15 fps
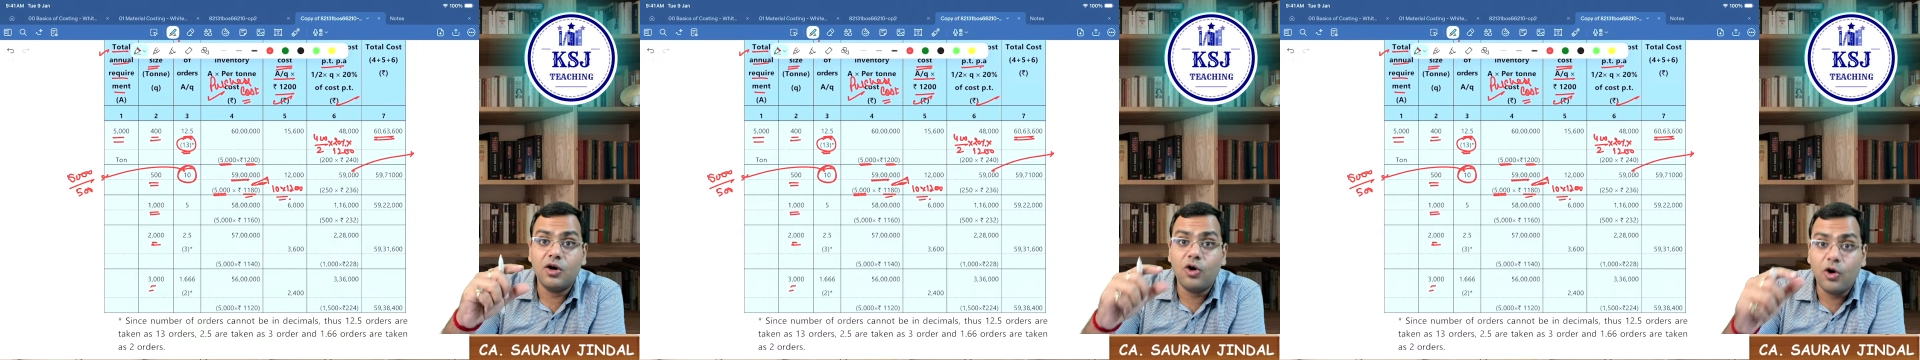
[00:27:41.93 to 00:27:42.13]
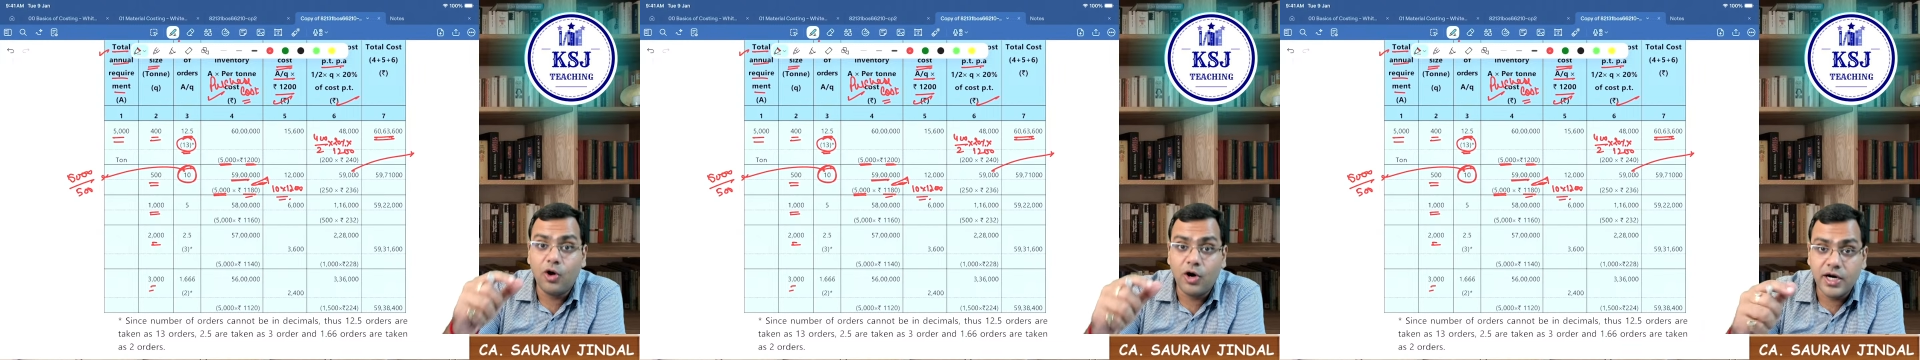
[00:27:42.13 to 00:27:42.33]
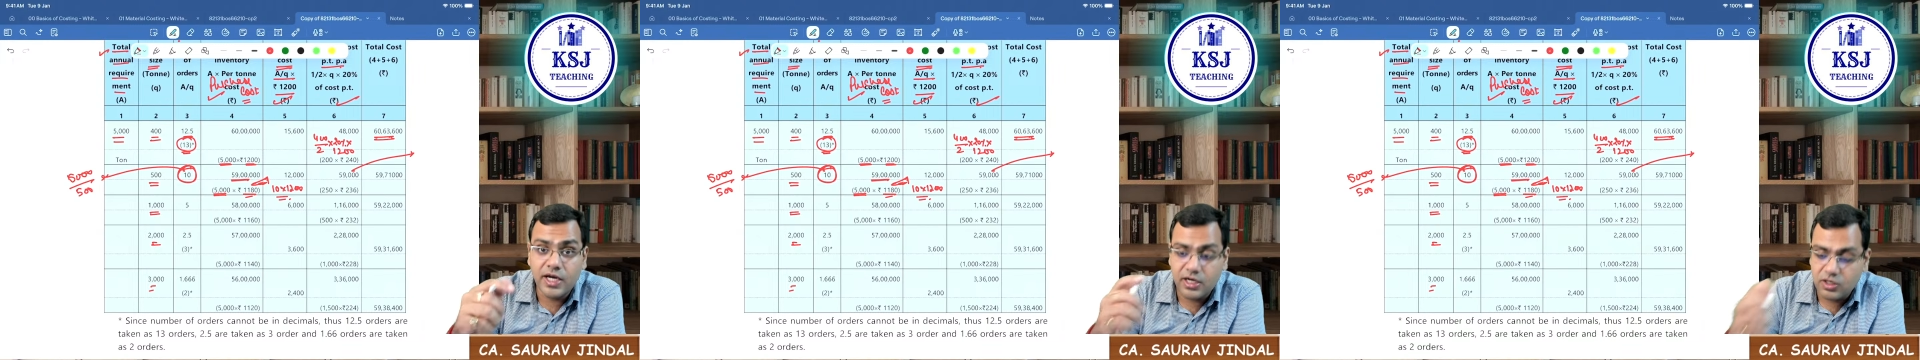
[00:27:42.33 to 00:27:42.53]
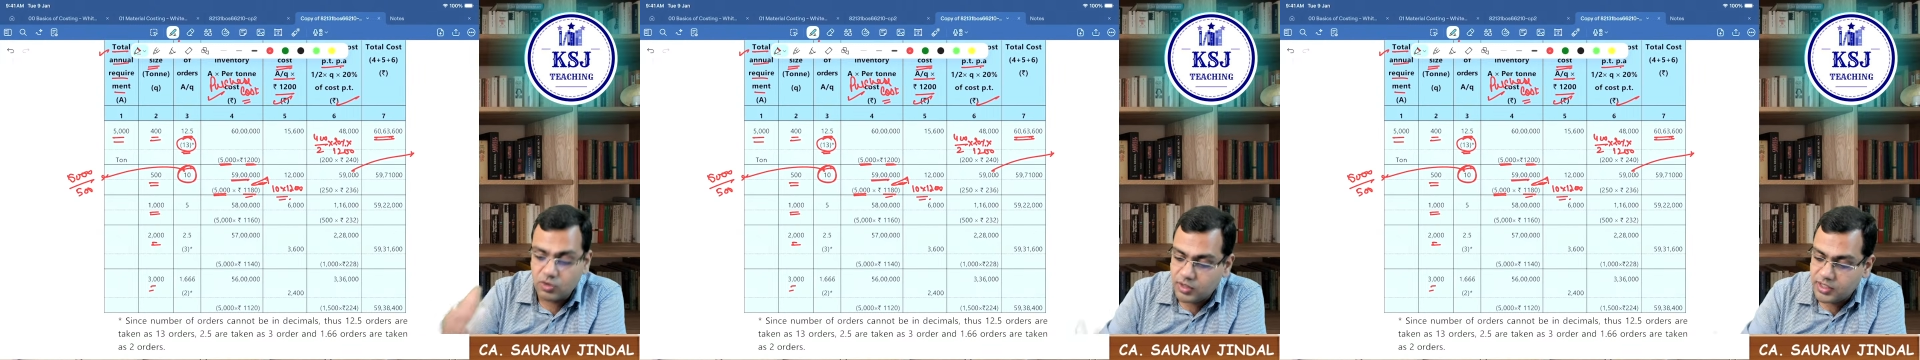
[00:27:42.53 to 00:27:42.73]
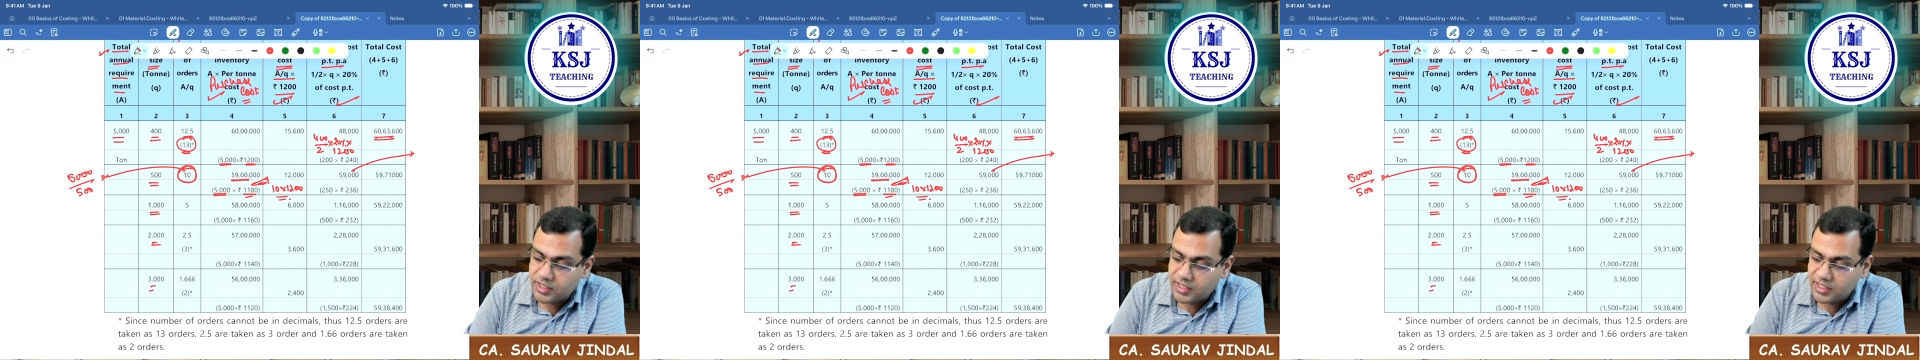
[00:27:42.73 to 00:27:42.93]
order
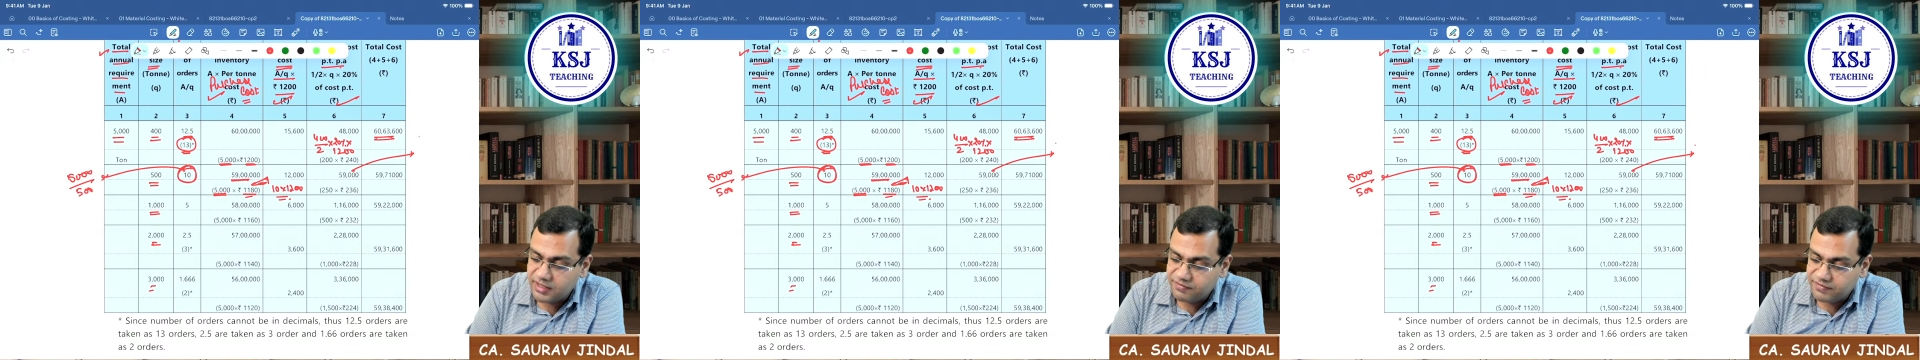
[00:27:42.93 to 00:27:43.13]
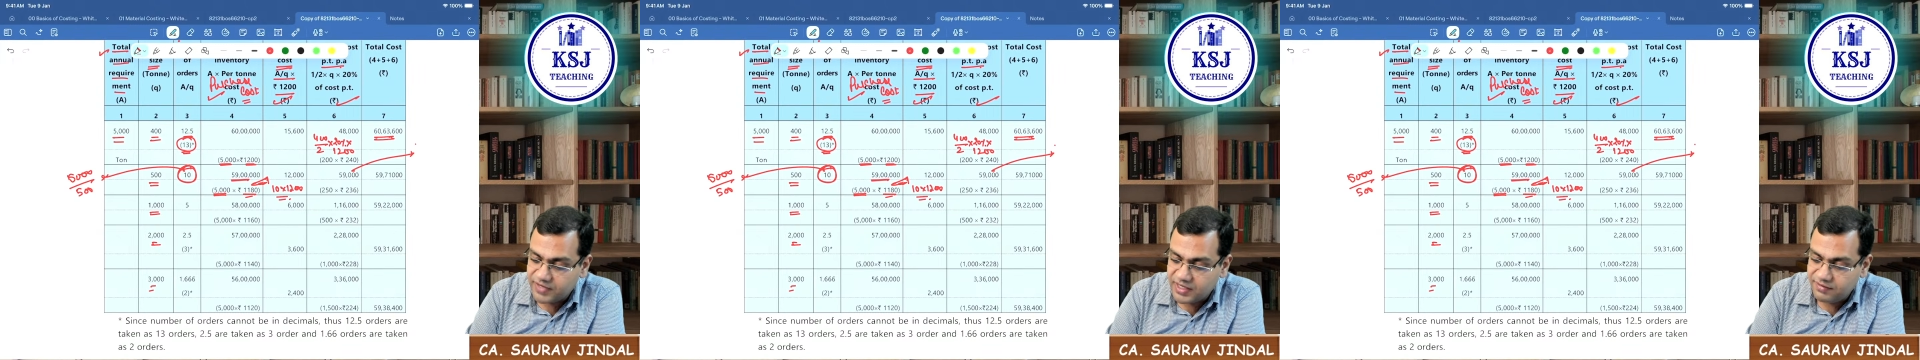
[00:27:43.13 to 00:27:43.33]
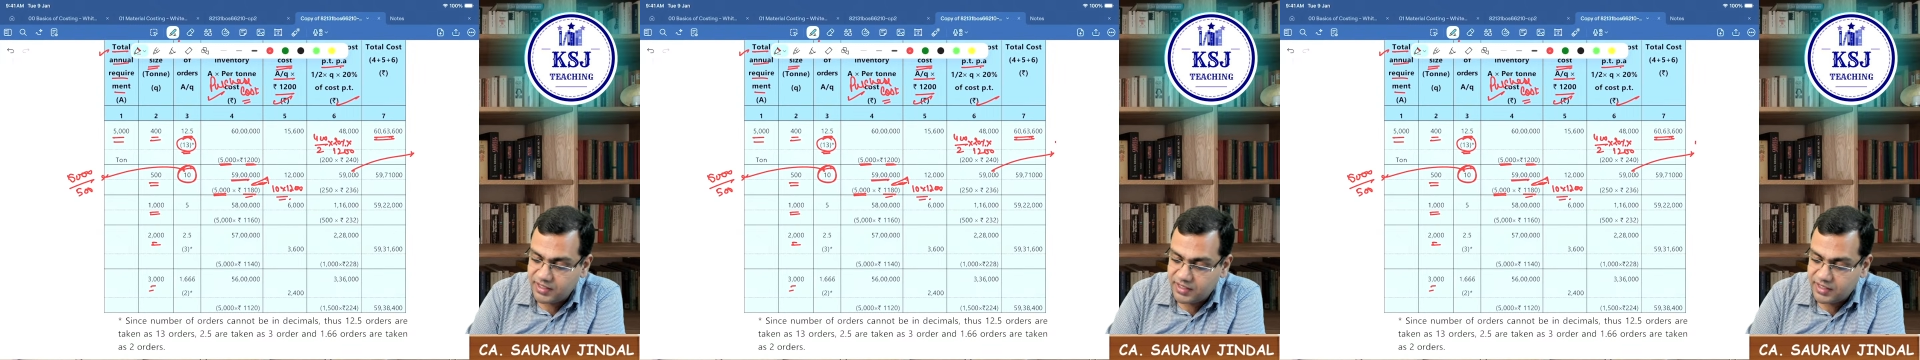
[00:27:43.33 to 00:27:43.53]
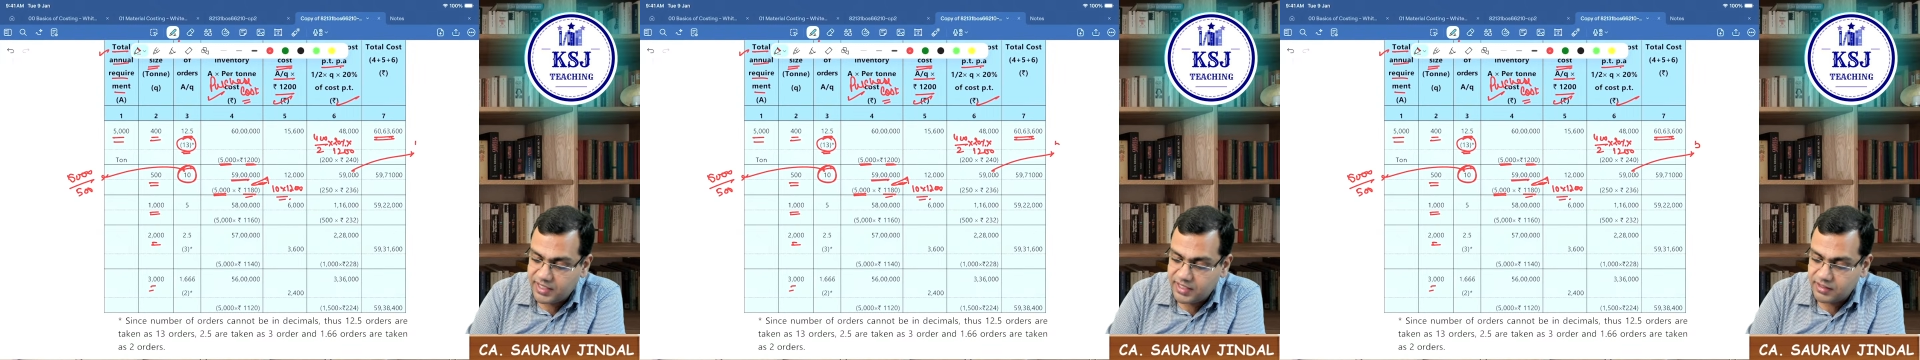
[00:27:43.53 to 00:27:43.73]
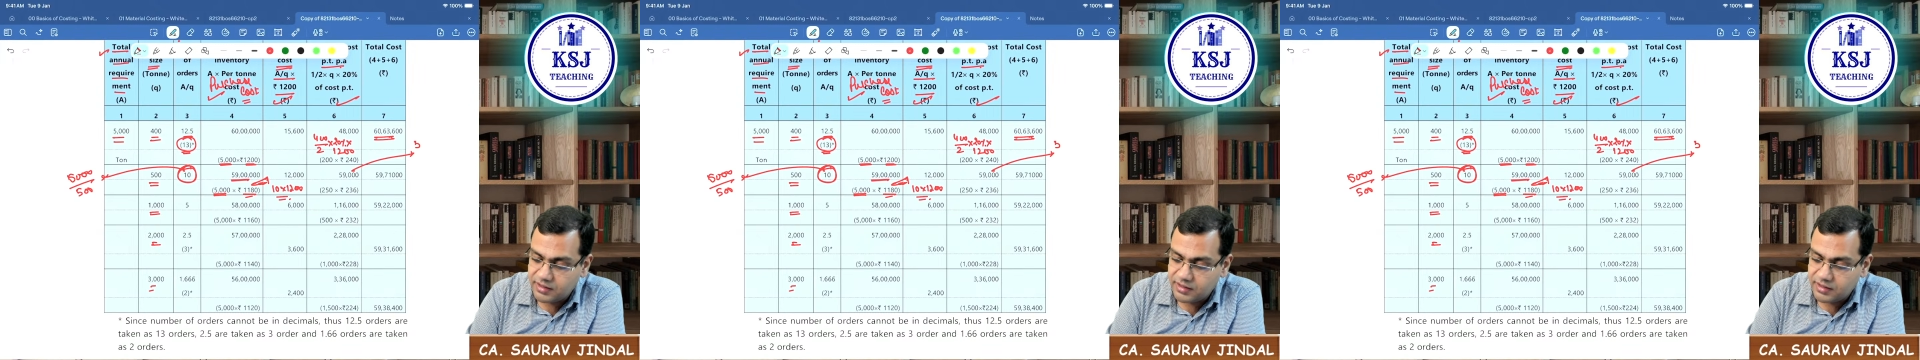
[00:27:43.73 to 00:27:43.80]
quantity? 500